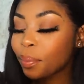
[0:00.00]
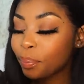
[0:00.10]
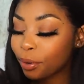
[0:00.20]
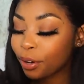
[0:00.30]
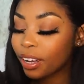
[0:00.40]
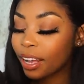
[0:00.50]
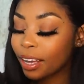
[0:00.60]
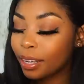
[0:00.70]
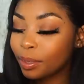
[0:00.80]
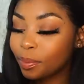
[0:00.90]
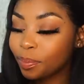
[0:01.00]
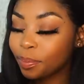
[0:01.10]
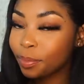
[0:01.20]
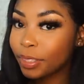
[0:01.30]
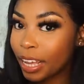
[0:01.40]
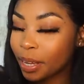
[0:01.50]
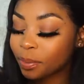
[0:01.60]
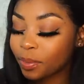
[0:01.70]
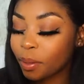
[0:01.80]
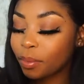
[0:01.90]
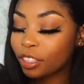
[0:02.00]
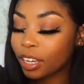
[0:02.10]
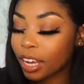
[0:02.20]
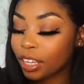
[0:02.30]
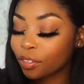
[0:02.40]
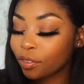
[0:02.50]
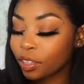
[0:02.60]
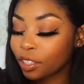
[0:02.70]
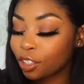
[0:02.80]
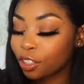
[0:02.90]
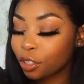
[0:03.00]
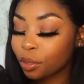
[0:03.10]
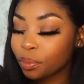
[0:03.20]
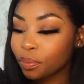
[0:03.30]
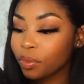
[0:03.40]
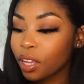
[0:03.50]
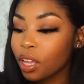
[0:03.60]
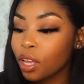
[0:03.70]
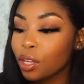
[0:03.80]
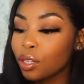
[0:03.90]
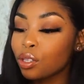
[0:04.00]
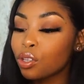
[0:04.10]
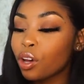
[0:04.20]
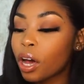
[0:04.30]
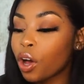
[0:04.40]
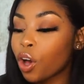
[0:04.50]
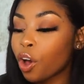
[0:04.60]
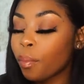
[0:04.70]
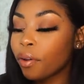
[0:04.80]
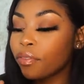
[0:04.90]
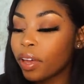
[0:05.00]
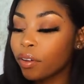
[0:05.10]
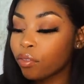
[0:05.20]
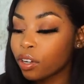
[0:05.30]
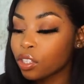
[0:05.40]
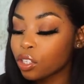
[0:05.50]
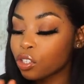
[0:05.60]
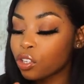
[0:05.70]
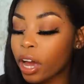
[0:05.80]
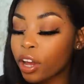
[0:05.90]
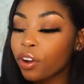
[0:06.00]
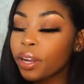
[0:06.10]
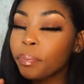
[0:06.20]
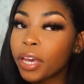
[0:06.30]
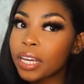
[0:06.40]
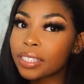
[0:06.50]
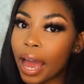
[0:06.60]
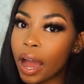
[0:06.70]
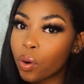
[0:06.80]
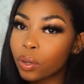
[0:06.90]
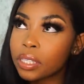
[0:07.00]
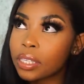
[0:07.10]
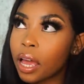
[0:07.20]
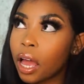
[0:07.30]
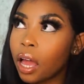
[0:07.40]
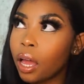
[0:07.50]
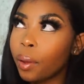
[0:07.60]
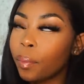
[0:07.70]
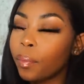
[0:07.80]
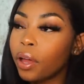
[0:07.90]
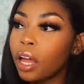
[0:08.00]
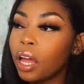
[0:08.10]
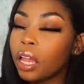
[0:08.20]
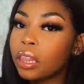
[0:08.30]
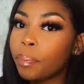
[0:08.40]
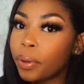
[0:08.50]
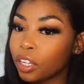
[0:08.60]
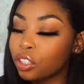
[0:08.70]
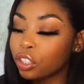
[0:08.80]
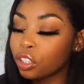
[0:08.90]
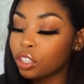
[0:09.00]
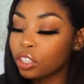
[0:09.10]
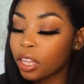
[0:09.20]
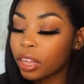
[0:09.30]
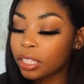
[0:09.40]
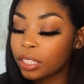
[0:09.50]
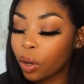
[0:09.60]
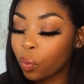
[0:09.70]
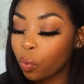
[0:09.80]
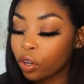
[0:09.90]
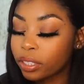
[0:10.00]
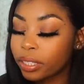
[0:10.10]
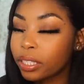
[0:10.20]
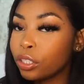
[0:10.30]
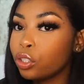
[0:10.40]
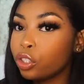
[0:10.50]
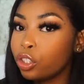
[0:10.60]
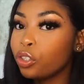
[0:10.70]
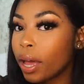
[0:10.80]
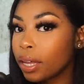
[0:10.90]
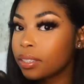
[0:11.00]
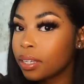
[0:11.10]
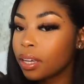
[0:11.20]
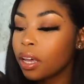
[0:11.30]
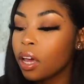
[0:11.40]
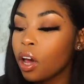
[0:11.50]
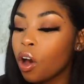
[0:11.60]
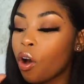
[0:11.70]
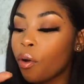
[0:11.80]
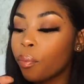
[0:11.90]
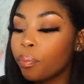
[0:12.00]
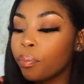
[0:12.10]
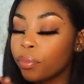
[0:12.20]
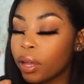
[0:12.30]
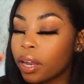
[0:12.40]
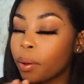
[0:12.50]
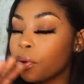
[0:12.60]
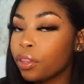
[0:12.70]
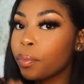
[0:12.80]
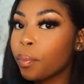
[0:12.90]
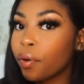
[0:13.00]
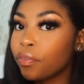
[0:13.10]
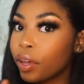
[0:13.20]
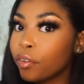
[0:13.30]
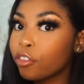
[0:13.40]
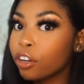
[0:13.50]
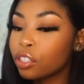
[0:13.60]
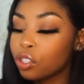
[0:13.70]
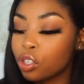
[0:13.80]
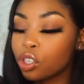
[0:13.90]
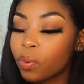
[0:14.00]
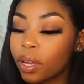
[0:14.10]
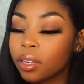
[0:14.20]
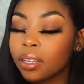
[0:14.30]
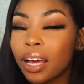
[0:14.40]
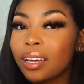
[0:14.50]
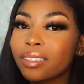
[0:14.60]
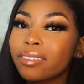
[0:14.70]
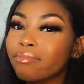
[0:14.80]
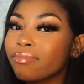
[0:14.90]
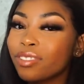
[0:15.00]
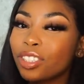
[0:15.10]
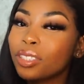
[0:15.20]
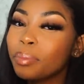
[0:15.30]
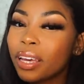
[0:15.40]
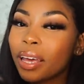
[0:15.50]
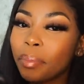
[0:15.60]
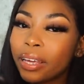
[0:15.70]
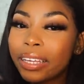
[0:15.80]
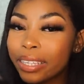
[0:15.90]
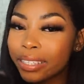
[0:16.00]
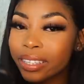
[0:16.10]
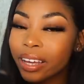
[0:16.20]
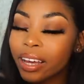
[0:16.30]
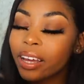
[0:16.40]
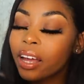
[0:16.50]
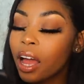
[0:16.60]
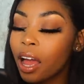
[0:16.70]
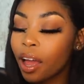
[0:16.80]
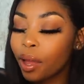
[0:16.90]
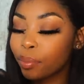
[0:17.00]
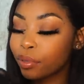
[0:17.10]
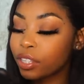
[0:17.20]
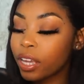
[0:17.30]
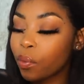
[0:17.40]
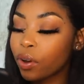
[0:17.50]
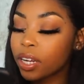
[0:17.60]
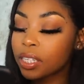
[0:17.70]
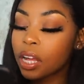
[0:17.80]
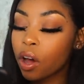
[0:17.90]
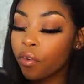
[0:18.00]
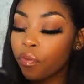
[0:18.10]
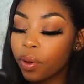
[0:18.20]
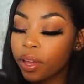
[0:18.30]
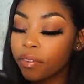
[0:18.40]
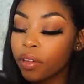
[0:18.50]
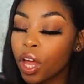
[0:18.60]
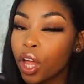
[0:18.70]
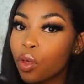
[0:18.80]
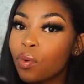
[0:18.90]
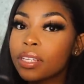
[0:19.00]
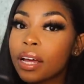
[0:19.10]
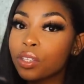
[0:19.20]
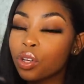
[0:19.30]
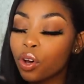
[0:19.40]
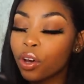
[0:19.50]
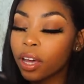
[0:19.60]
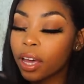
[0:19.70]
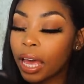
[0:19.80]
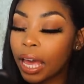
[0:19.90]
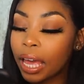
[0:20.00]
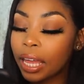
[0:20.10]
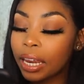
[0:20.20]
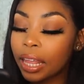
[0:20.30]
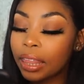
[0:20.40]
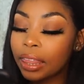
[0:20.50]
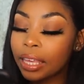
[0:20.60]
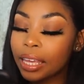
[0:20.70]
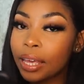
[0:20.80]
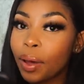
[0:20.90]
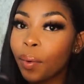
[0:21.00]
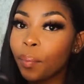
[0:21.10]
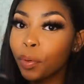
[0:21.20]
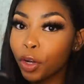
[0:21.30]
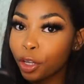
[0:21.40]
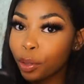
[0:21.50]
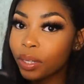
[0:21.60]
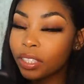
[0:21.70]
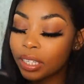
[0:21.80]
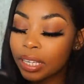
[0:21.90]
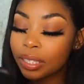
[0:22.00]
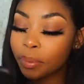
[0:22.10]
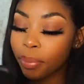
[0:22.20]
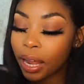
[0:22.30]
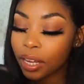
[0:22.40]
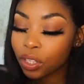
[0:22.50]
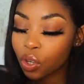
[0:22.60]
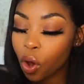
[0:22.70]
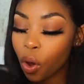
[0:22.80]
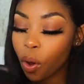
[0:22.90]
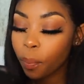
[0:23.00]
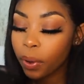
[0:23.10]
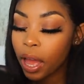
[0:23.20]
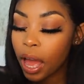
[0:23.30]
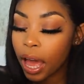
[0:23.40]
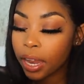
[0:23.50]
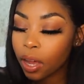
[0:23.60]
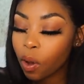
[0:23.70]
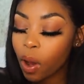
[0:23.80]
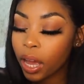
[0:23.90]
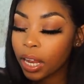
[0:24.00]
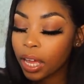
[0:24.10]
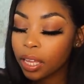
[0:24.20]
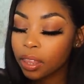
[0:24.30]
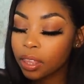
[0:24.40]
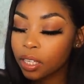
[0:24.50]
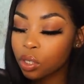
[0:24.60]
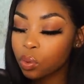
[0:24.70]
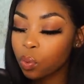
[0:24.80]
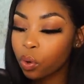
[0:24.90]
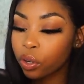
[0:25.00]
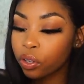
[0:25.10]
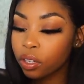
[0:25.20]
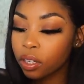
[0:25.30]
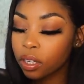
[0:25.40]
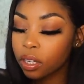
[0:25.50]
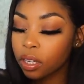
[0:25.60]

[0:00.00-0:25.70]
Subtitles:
But yeah, let me show you guys my first tune. So I'll go on my favorites. So I already picked out the pictures that I wanted to edit, and I put them in my favorites just so just to make it a bit easier. So yeah, we're gonna start off with the ones that I took in the blue jeans and black top. And I quite like this one.